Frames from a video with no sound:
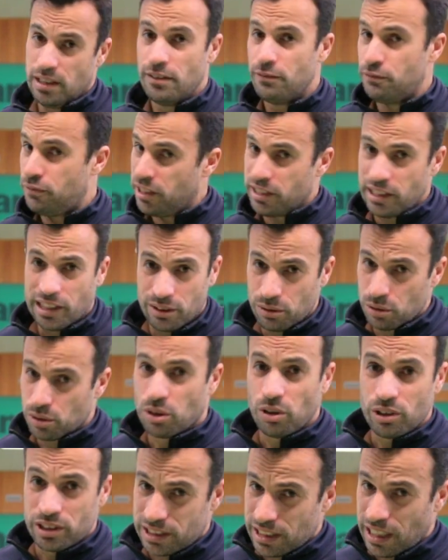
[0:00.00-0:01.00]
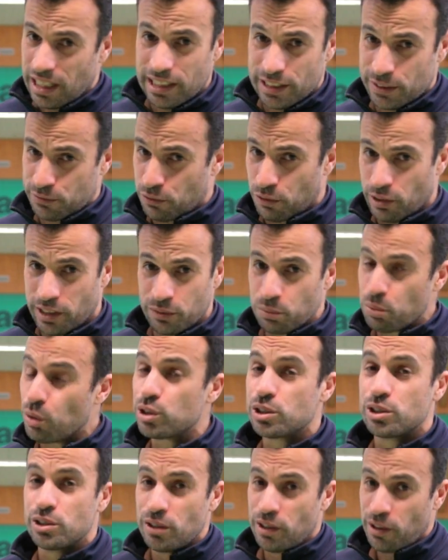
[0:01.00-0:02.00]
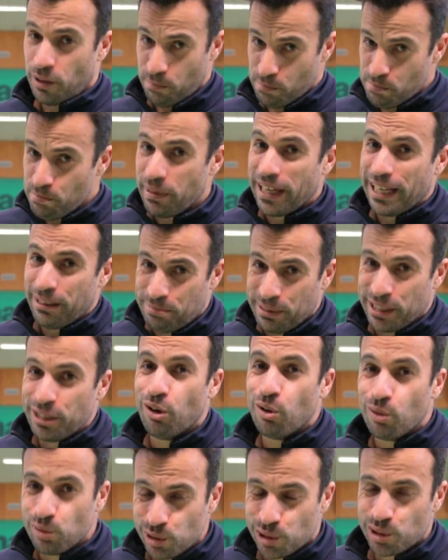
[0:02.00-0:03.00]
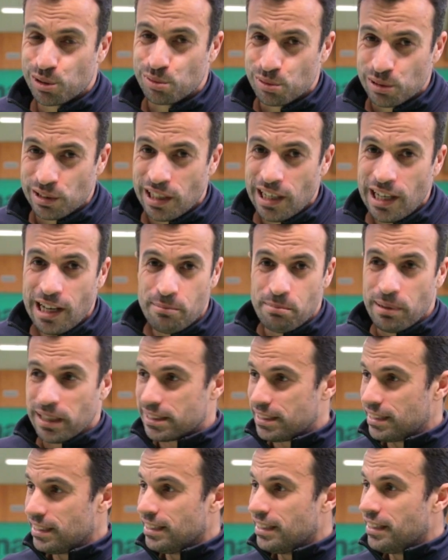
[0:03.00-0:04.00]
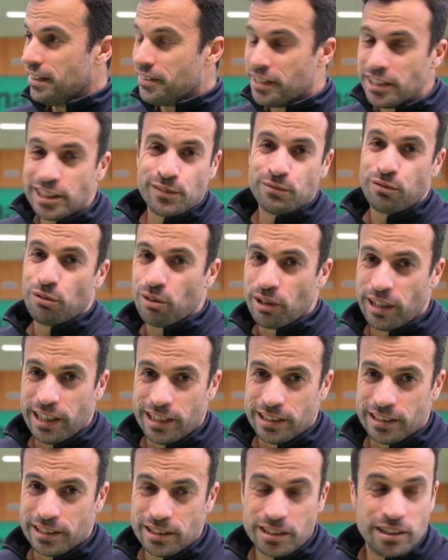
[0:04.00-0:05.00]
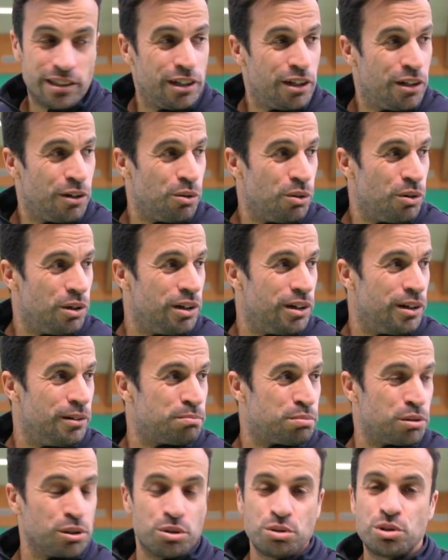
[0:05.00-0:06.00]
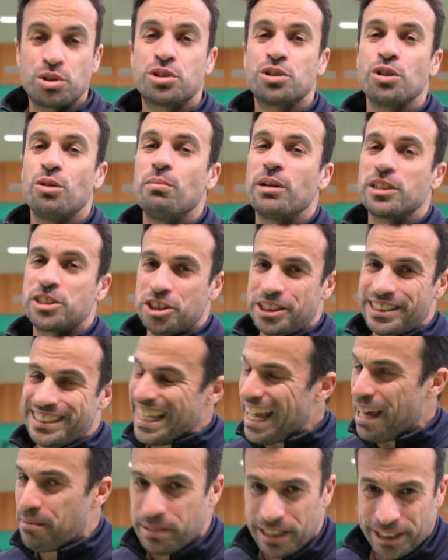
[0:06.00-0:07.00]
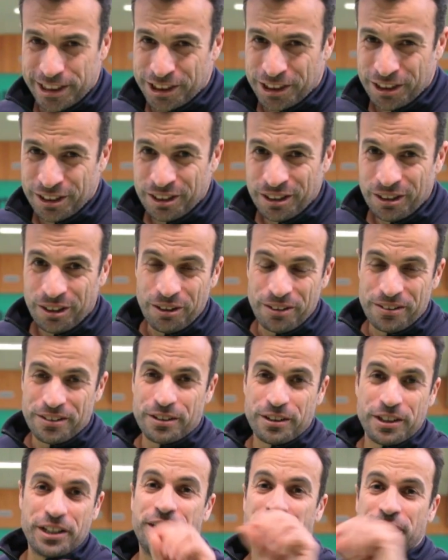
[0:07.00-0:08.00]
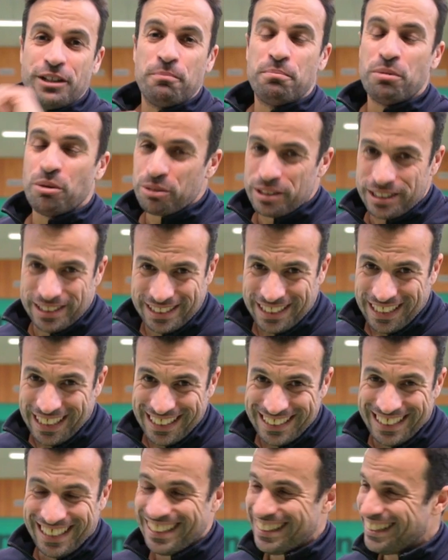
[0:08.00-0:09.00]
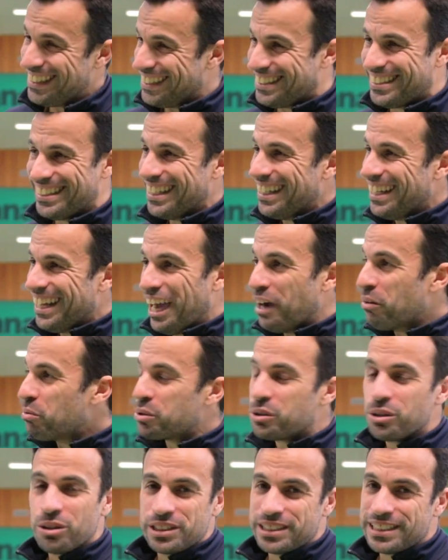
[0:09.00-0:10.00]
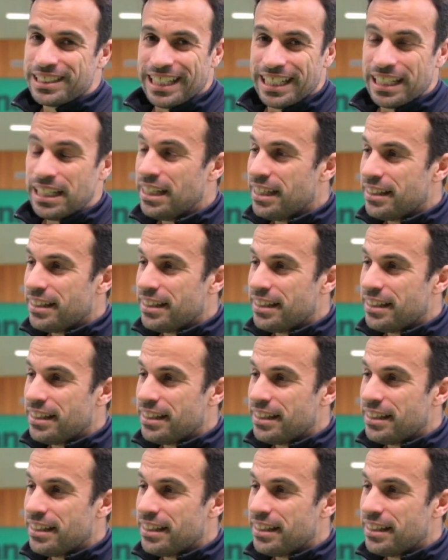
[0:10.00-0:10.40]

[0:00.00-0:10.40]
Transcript: Fernando Gonzalez's forehand was maybe old school, but this forehand produced so much damage on the opponent's side that I would not say